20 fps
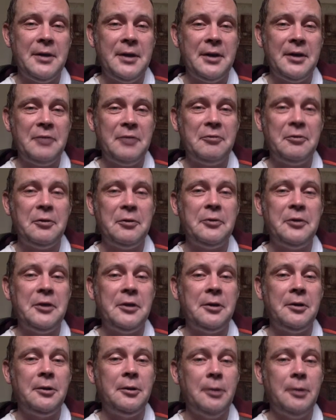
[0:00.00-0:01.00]
and then filled in
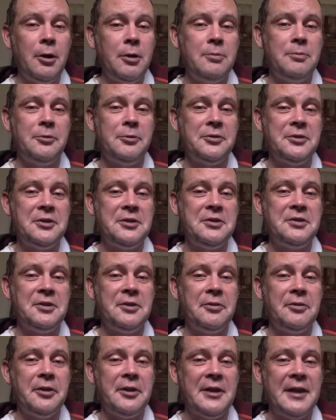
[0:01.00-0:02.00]
a lot more
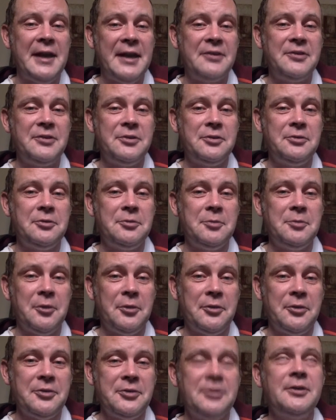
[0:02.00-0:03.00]
detail than he had to be
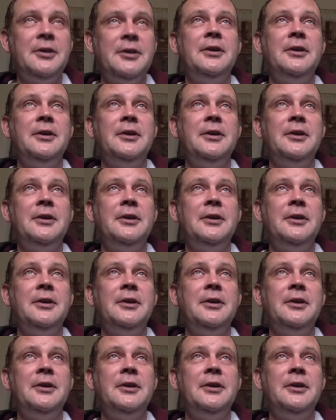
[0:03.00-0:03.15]
honest.